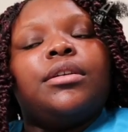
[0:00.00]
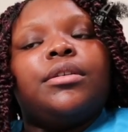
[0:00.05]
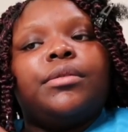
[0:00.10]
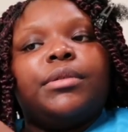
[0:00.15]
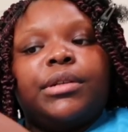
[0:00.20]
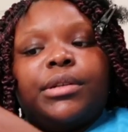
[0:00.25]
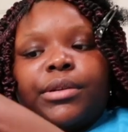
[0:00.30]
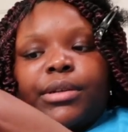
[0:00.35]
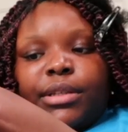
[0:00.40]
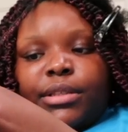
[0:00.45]

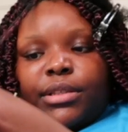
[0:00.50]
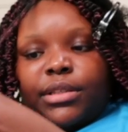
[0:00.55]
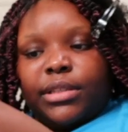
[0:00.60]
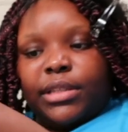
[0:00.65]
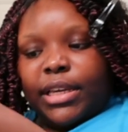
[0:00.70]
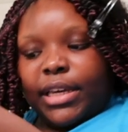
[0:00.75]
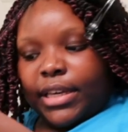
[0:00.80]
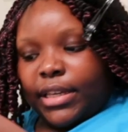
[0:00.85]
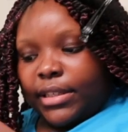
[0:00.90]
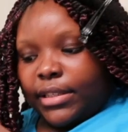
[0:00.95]
we're going to
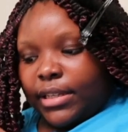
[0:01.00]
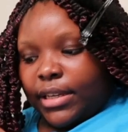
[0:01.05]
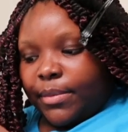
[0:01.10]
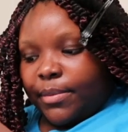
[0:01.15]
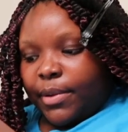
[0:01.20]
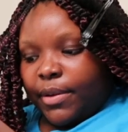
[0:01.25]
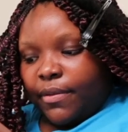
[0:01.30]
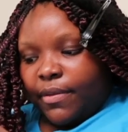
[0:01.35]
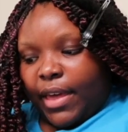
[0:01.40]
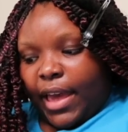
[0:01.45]
take
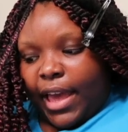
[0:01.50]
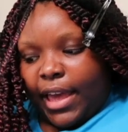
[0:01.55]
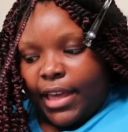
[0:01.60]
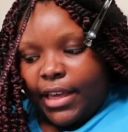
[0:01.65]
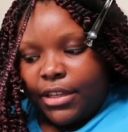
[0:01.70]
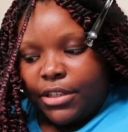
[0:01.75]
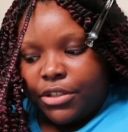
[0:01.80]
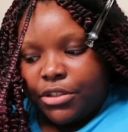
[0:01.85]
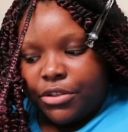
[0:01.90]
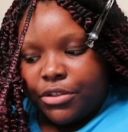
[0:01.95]
some of that
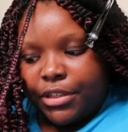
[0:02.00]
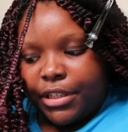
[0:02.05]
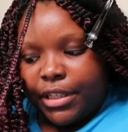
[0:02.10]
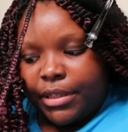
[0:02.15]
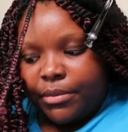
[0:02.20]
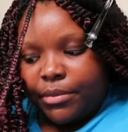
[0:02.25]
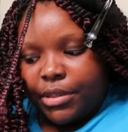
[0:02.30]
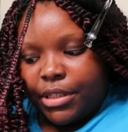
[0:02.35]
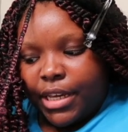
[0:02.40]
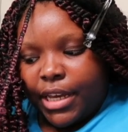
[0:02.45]

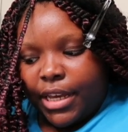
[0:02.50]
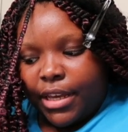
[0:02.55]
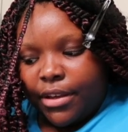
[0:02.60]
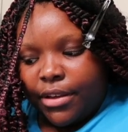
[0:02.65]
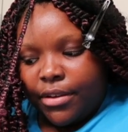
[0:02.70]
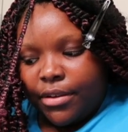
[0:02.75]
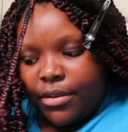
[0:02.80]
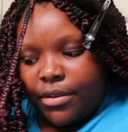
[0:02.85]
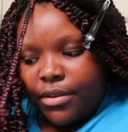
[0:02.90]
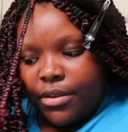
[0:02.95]
extreme
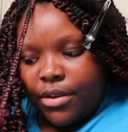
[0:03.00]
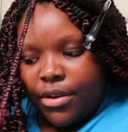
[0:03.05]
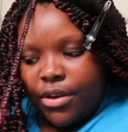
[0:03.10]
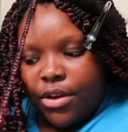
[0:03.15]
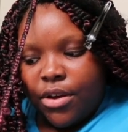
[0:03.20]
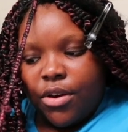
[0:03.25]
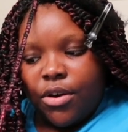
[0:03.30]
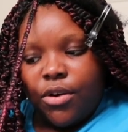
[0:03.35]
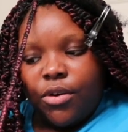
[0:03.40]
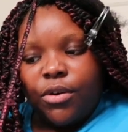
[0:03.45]
gel,
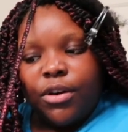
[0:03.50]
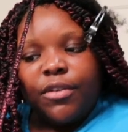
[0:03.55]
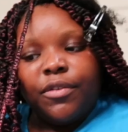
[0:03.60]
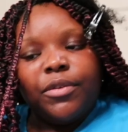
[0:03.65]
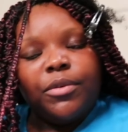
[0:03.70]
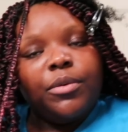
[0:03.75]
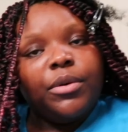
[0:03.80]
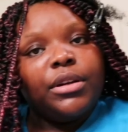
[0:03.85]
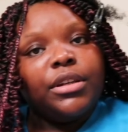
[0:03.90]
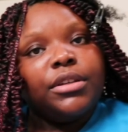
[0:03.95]
or if
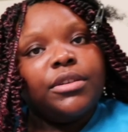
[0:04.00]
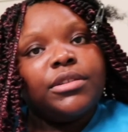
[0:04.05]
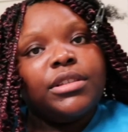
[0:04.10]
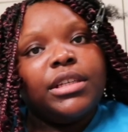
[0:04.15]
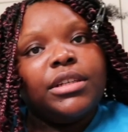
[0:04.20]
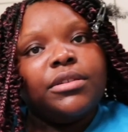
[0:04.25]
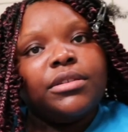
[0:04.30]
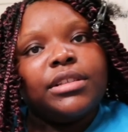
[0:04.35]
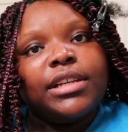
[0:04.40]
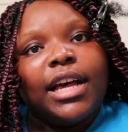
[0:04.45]
you want to use
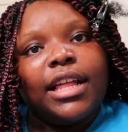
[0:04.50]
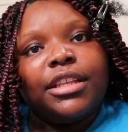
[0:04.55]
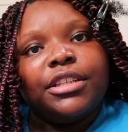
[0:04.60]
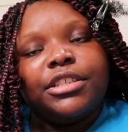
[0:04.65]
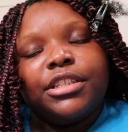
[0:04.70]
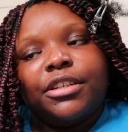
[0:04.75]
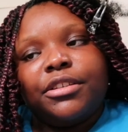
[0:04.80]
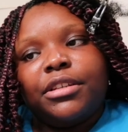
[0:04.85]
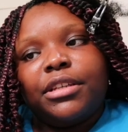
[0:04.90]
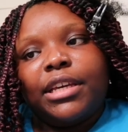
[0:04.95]
Eco Styling
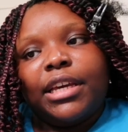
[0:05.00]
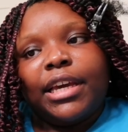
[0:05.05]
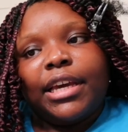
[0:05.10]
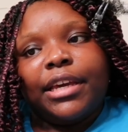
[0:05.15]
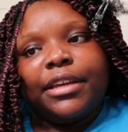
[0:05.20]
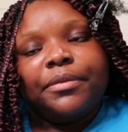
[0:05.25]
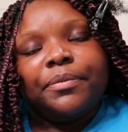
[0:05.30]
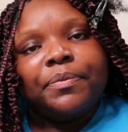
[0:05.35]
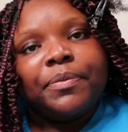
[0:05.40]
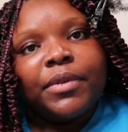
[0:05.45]
gel, you
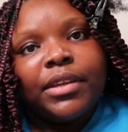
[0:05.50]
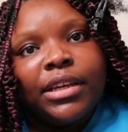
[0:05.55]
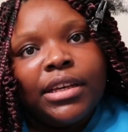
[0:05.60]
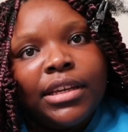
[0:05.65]
can,